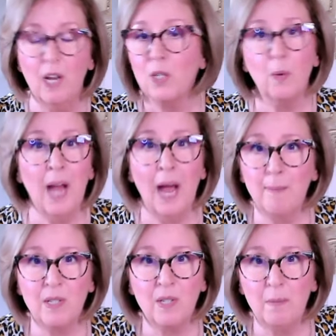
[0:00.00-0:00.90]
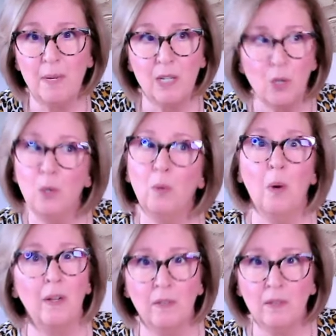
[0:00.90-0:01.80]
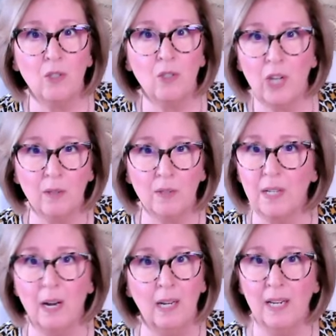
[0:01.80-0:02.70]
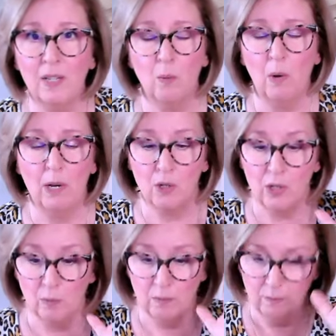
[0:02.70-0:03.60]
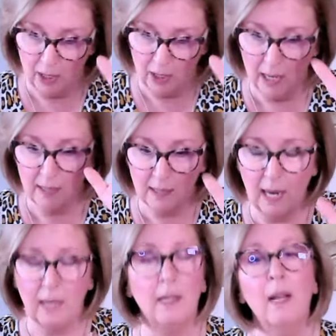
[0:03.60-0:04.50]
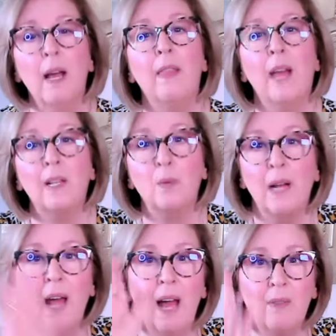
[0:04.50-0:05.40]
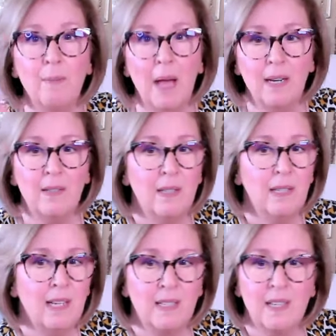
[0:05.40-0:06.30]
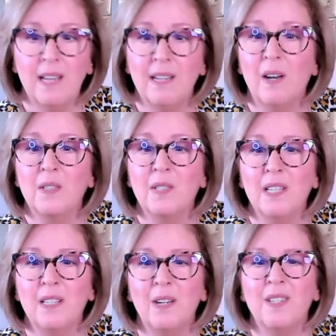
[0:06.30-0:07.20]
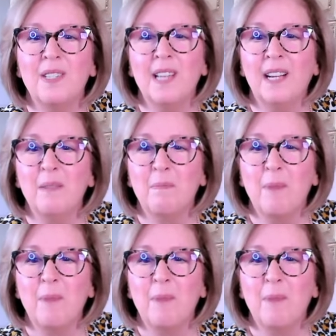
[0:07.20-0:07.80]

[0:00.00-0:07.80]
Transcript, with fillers: So it happens to me too on the channels that I like to watch. So just saying, that's what I have. I'm headed to the extended. I'll see you there in a second.